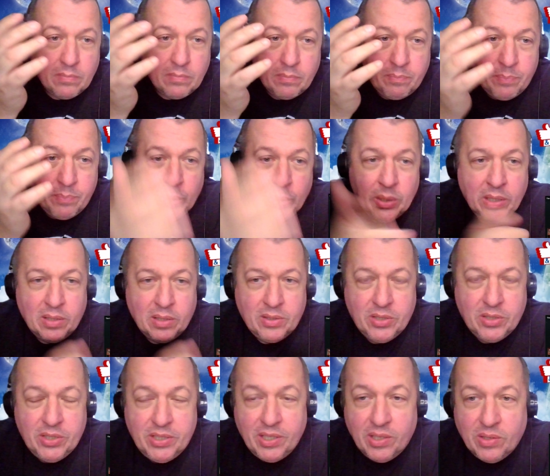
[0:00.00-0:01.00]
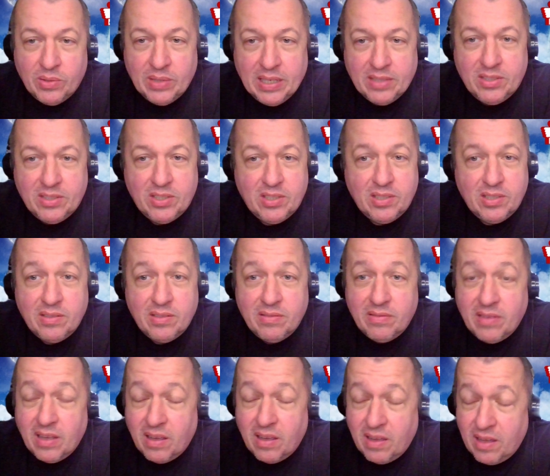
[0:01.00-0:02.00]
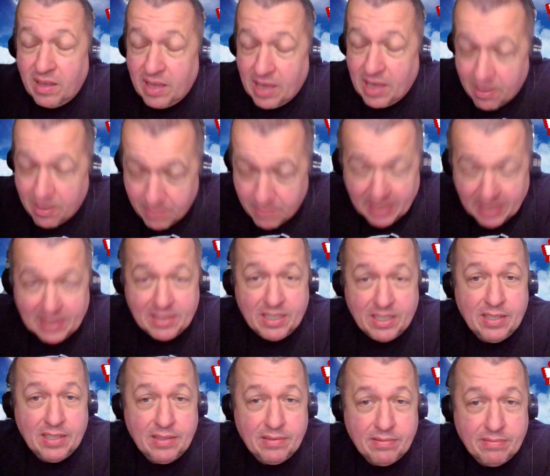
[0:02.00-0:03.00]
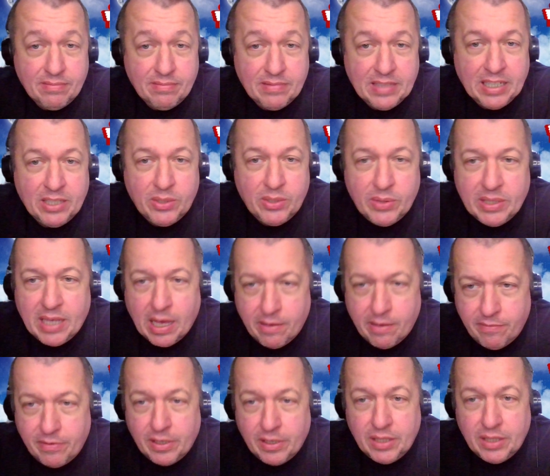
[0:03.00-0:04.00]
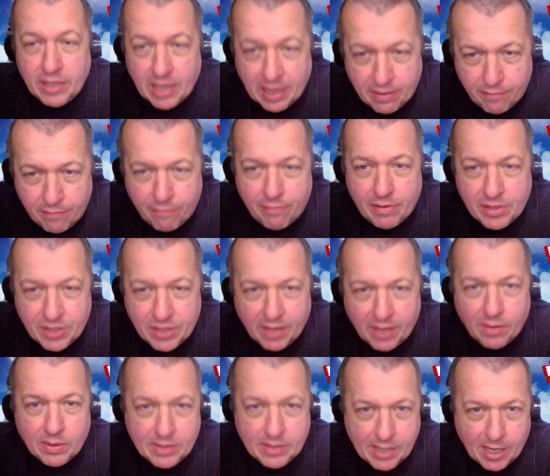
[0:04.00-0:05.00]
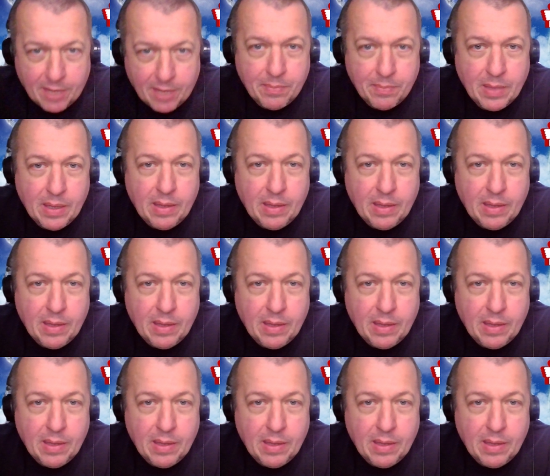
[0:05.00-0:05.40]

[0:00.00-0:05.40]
put on a show that's amazing. They do it every single time.